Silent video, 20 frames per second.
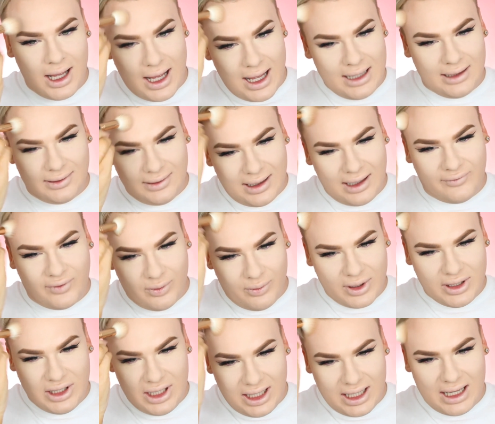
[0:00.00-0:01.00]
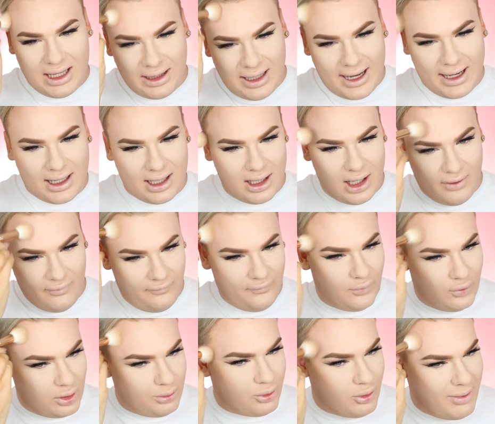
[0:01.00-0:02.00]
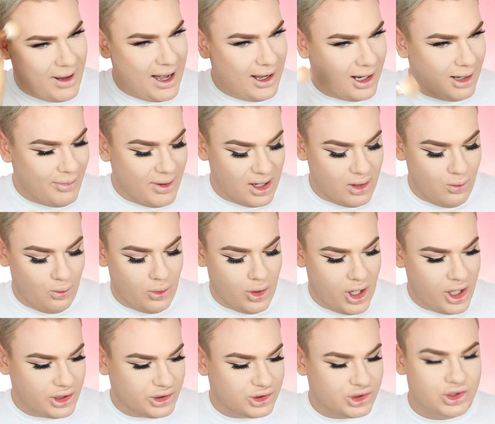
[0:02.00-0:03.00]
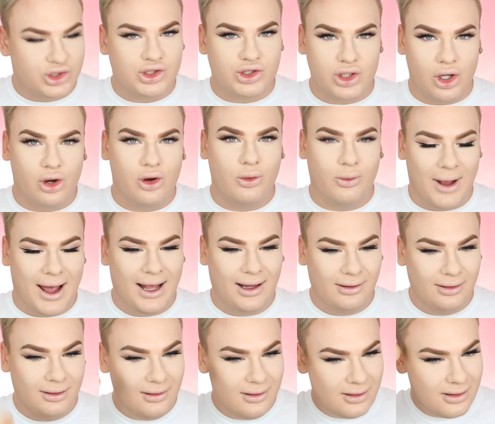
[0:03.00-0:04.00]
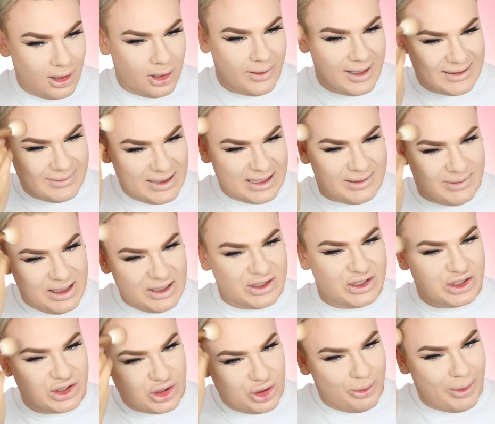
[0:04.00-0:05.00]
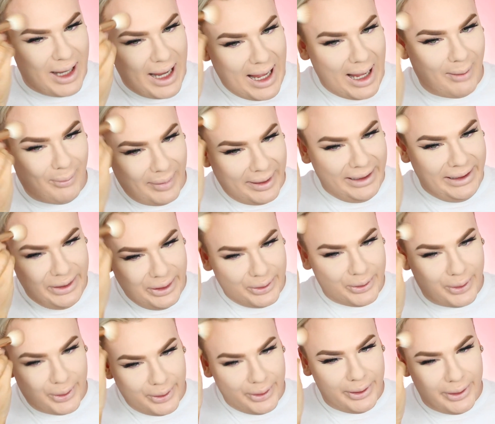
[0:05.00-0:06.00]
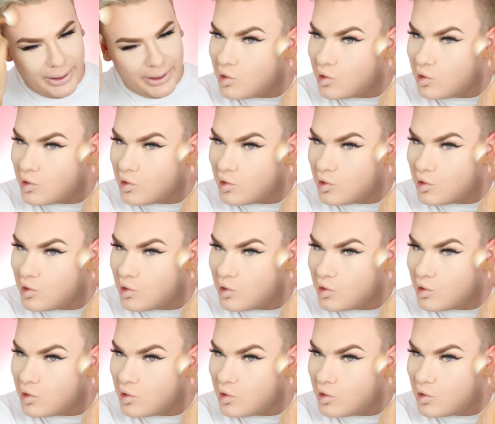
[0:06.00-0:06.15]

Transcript: I love it when you get like affordable makeup and it works so well. It always makes me super happy, you know?